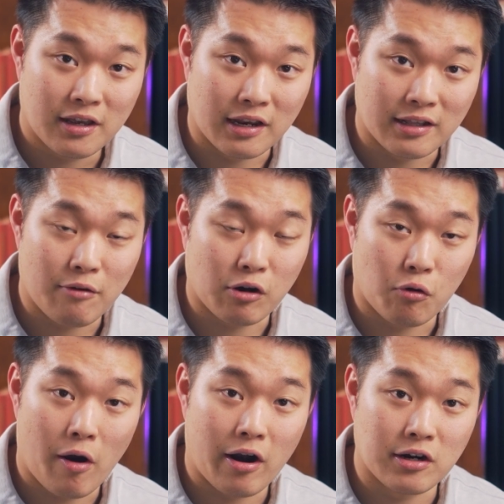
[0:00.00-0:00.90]
and that
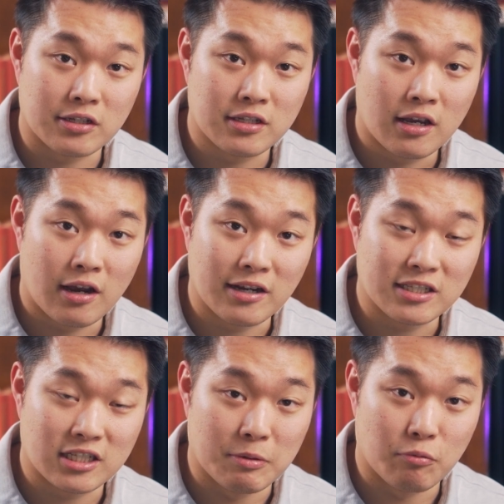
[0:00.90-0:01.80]
requires
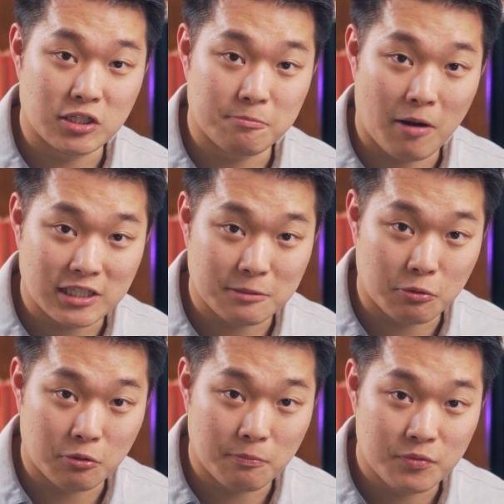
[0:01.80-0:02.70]
us to be
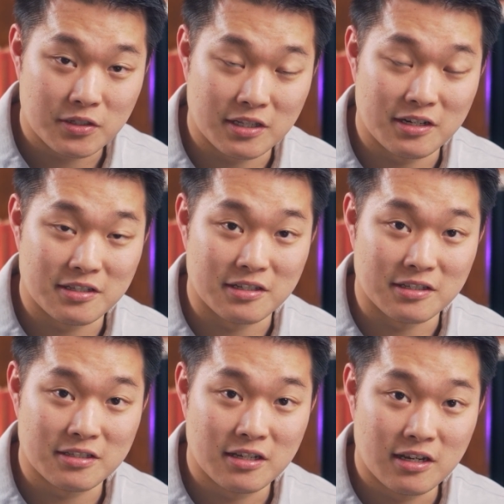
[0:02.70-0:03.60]
responsible
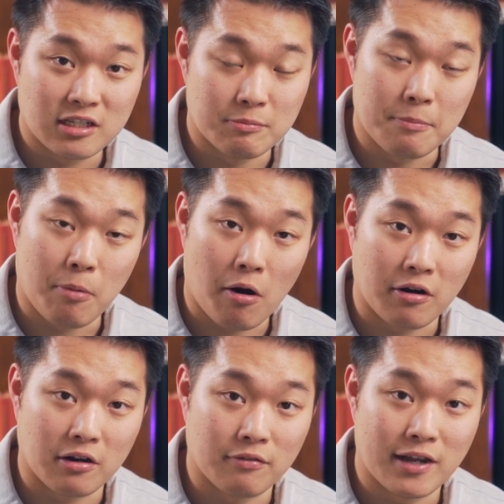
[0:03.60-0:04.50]
citizens to be a
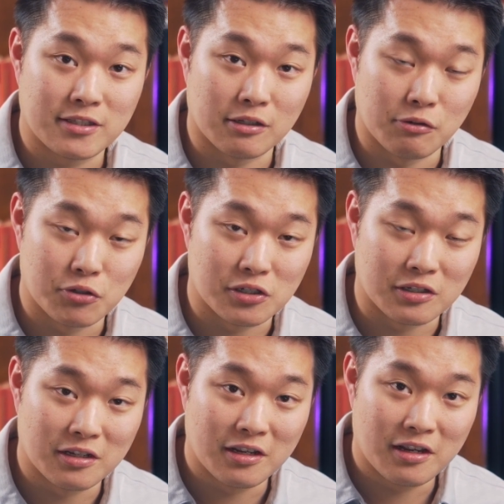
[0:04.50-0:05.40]
part of that
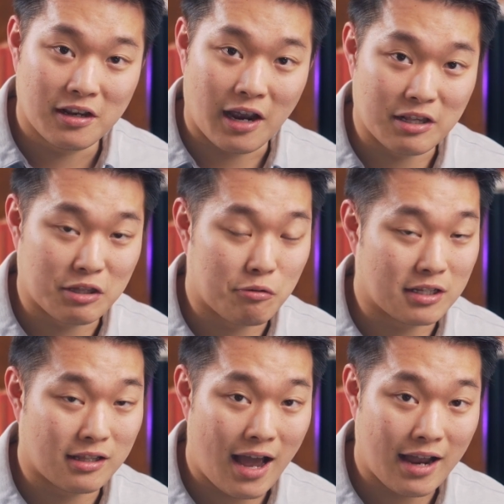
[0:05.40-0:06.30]
solution. I think there was
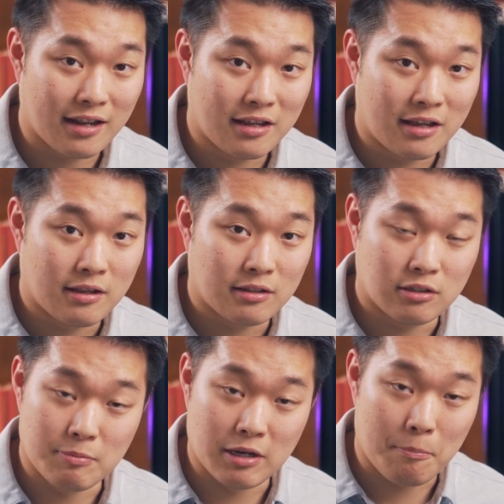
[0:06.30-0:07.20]
a lot
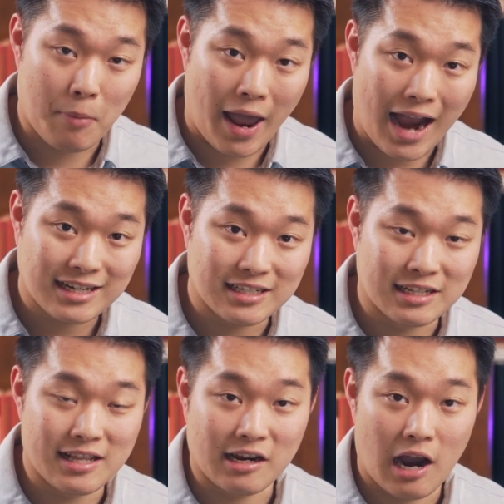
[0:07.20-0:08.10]
to be unpacked
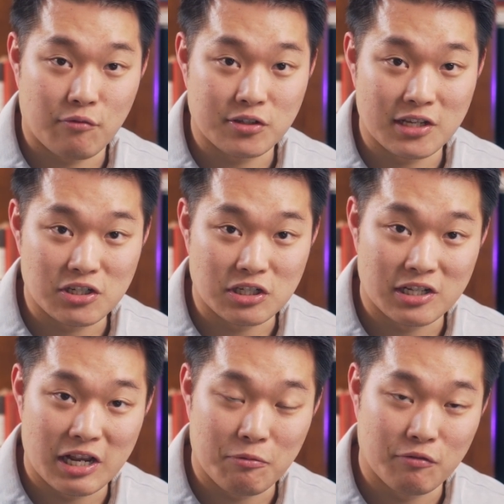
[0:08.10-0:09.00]
in that conversation
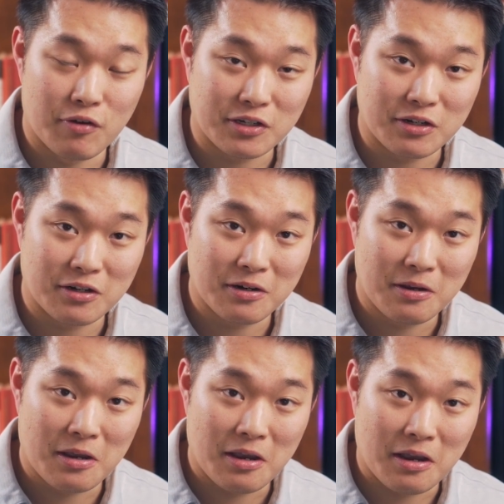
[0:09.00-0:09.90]
today with Victor,
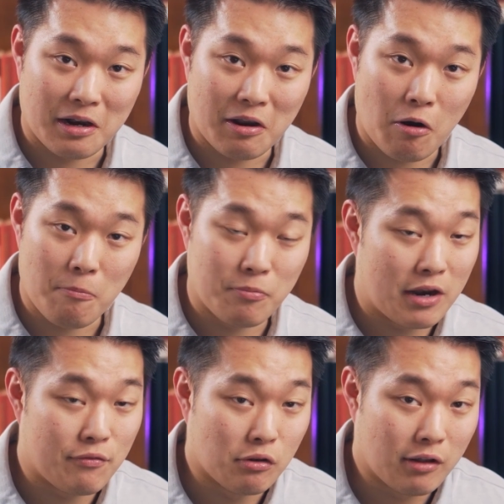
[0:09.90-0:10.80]
and I hope
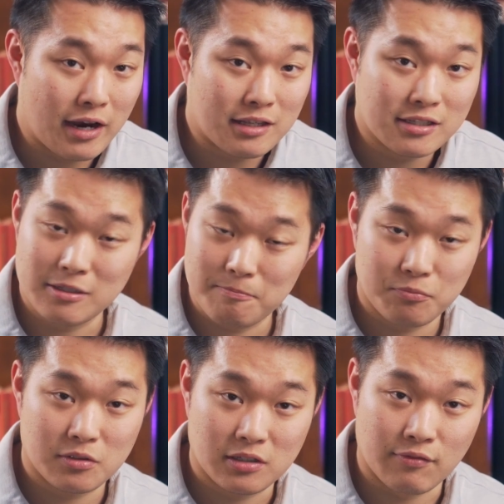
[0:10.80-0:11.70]
that if you like this,
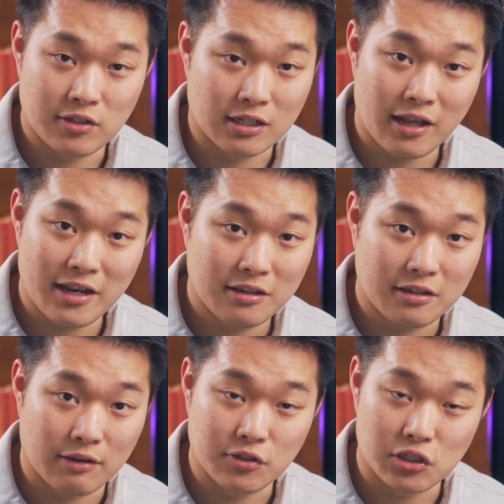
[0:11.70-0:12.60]
give us a
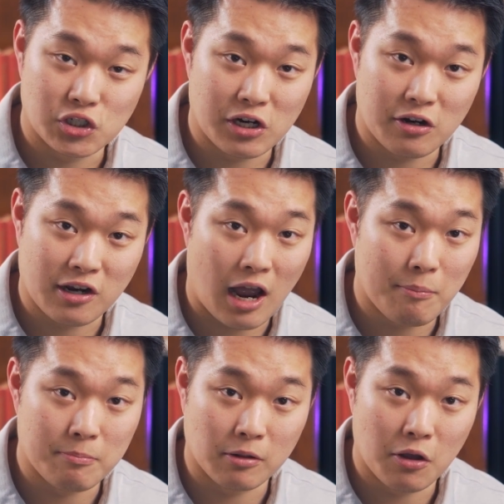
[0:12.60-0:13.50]
like, give us a share,
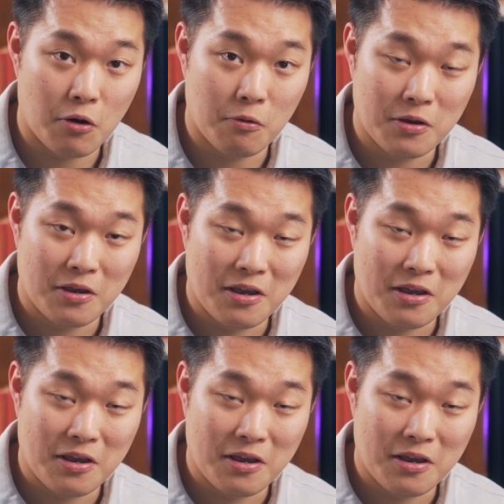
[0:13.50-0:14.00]
comment below.